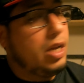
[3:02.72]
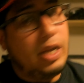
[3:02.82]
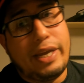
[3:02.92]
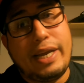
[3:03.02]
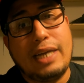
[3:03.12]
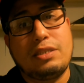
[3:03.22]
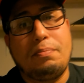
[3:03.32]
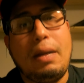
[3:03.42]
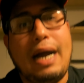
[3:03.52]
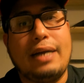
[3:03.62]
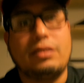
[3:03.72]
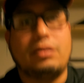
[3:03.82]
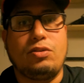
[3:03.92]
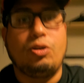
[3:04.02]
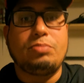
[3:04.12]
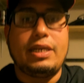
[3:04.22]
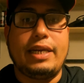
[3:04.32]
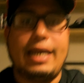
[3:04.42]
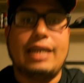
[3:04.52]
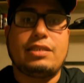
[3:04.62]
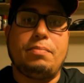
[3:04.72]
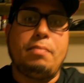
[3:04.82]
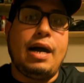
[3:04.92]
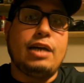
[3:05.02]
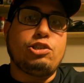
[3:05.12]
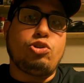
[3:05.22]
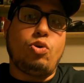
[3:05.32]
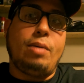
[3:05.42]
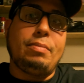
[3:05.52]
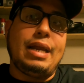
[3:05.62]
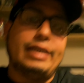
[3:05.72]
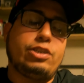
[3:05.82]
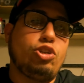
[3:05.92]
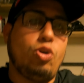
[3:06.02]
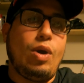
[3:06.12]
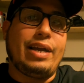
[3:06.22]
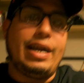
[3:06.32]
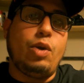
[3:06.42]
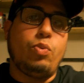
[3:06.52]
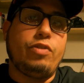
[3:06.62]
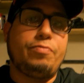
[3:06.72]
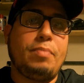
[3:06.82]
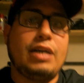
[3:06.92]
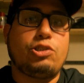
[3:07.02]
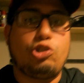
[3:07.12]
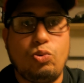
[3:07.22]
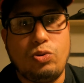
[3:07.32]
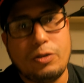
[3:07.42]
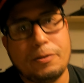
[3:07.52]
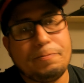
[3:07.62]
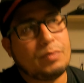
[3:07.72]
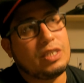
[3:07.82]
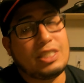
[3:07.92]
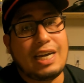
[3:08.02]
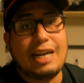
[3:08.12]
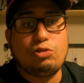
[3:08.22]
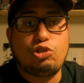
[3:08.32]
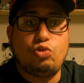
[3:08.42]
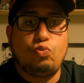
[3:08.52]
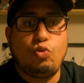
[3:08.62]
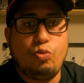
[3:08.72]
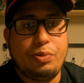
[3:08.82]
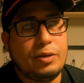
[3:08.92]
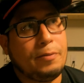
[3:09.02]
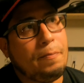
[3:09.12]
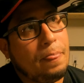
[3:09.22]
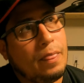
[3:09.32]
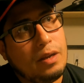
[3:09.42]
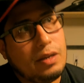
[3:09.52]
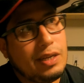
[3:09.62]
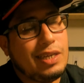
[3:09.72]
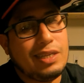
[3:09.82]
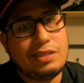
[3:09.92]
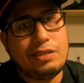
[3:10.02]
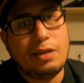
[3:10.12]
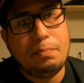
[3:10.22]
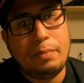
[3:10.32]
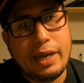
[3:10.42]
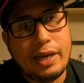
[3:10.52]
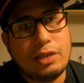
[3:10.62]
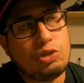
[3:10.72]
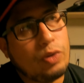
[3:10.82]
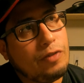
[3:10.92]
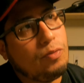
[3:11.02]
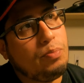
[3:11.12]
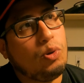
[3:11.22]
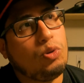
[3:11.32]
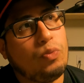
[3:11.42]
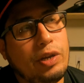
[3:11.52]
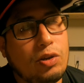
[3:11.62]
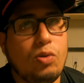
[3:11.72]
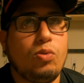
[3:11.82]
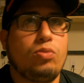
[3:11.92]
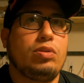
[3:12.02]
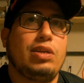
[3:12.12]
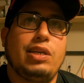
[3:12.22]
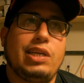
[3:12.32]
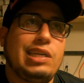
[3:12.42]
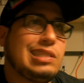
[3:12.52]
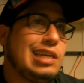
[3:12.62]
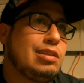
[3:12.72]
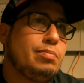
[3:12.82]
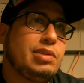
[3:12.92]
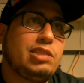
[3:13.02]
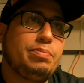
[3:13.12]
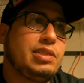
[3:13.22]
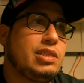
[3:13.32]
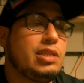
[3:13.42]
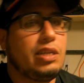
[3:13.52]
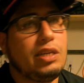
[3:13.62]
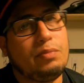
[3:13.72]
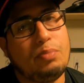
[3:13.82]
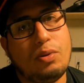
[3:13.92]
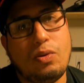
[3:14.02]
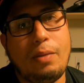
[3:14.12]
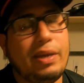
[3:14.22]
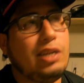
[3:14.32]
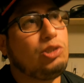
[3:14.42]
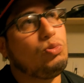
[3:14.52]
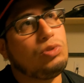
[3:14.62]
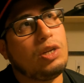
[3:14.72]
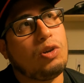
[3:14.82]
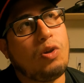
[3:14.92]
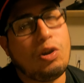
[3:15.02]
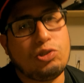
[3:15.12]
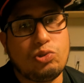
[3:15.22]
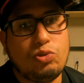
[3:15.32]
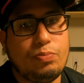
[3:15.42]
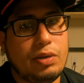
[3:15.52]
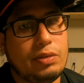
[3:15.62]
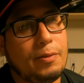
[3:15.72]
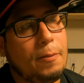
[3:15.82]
He got some mods. You know what I'm saying? It got some mods. So I'm like, you know, I got with my tuner. Shout out to Ruben. He is the man, straight from Puerto Rico. He's like the Mitsubishi king, bro. I mean, he tunes other cars too, but